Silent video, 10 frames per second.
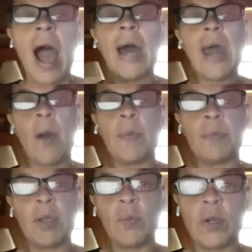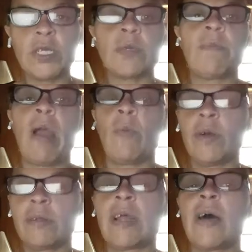on helping me reach my
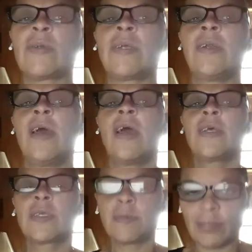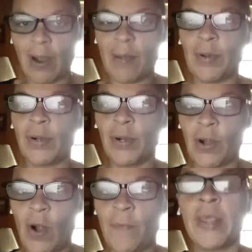1,000 subscriber
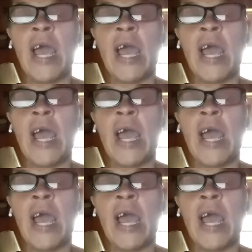goal,